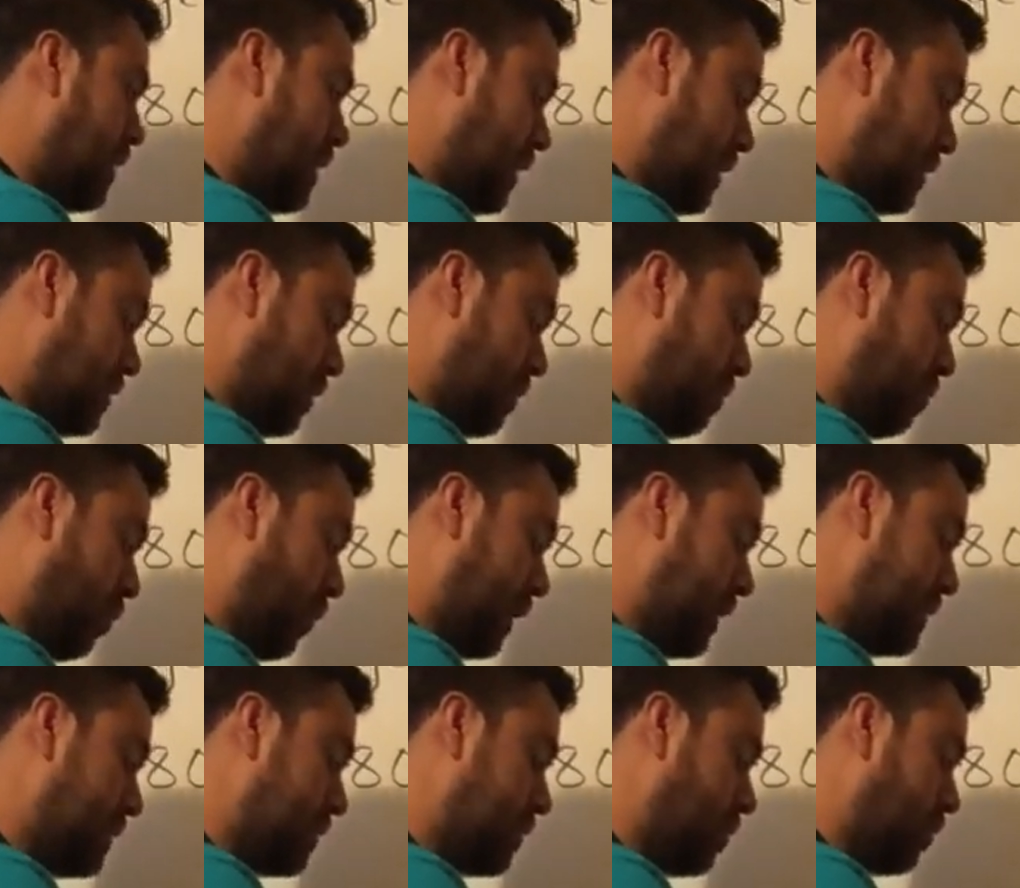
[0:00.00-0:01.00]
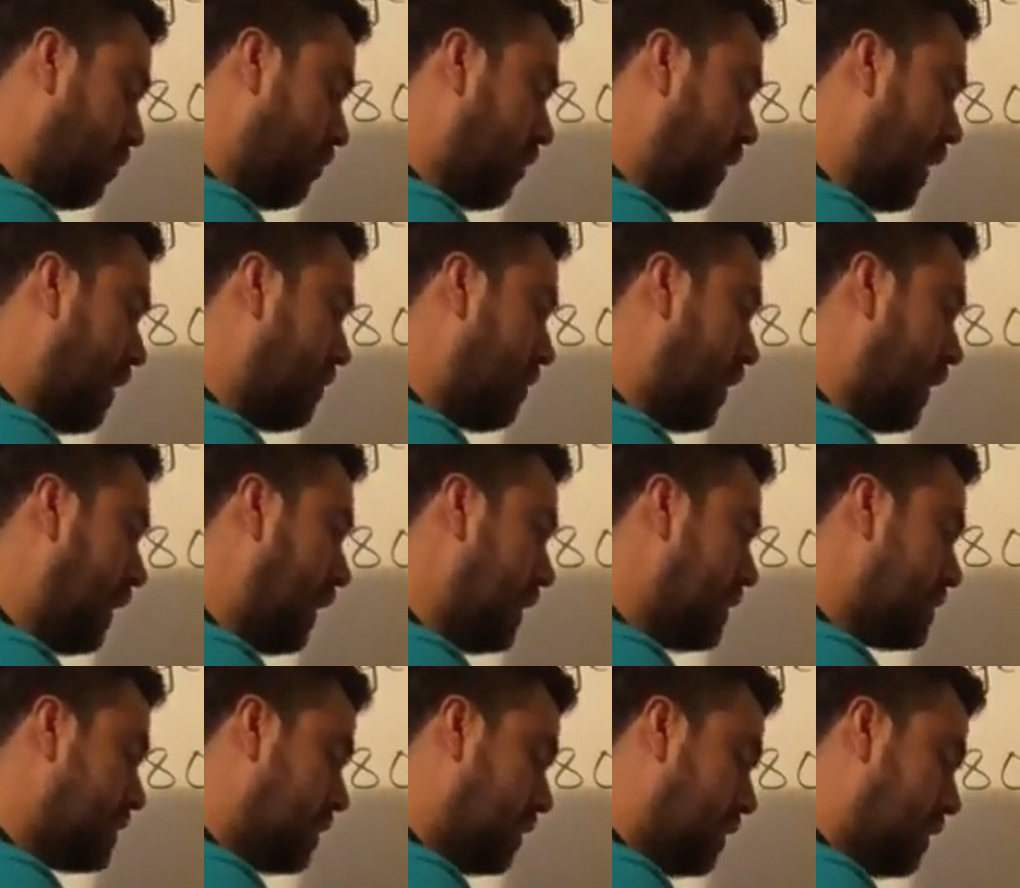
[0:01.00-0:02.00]
So
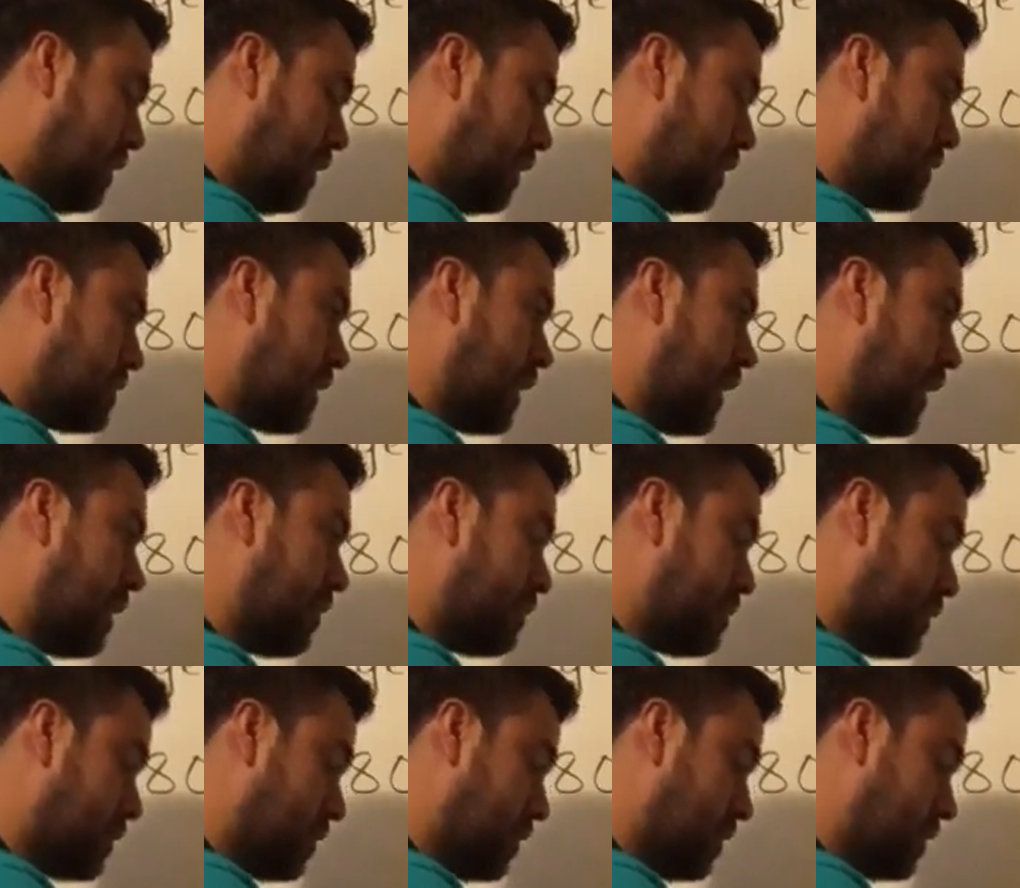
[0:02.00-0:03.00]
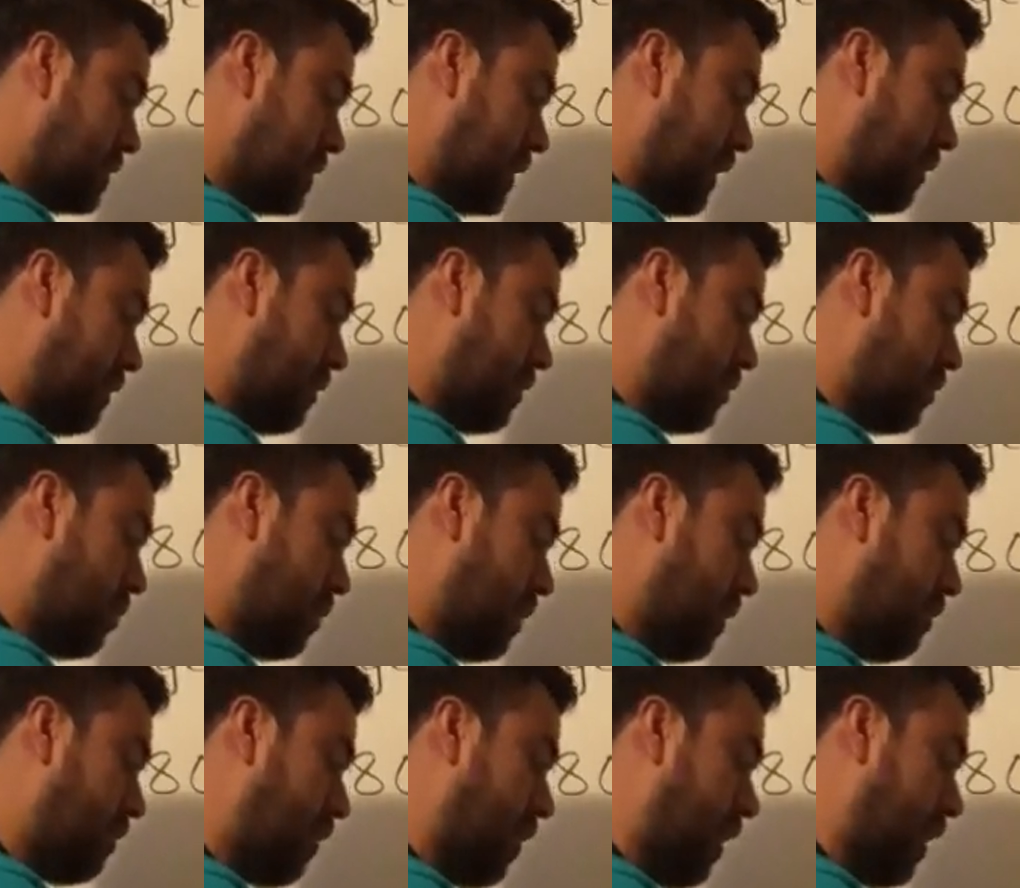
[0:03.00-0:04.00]
0.058 times
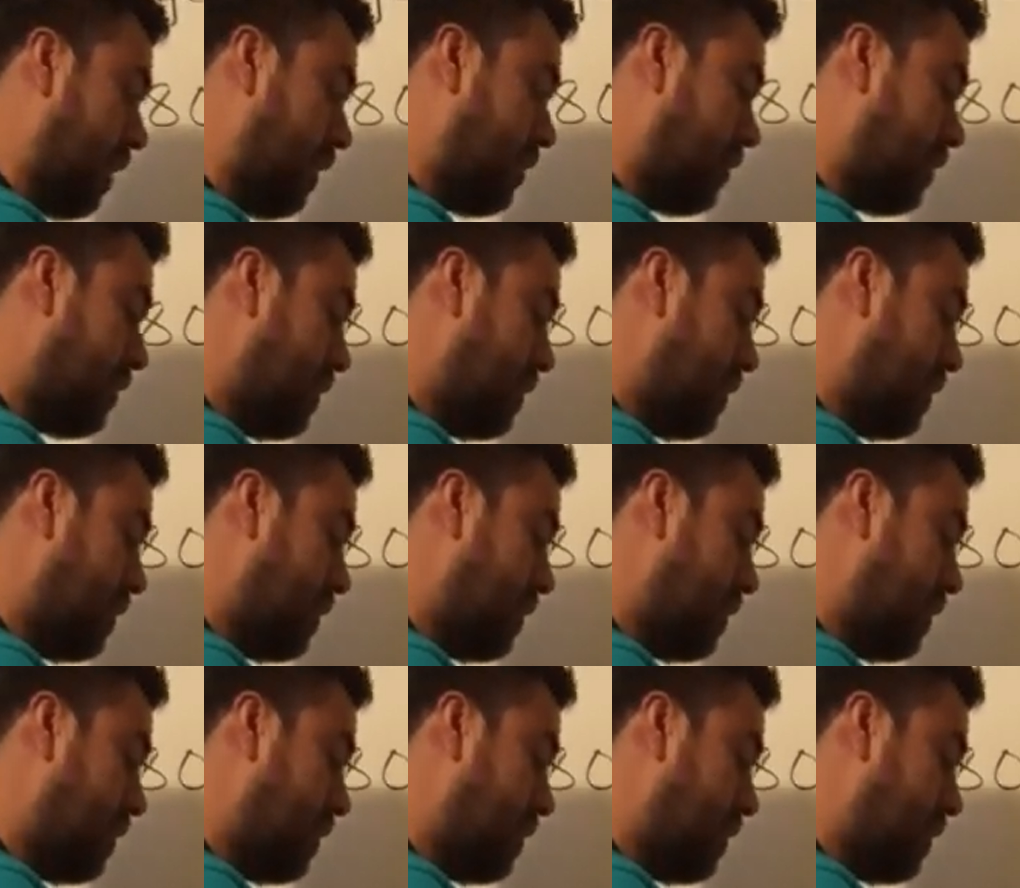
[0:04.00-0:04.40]
735,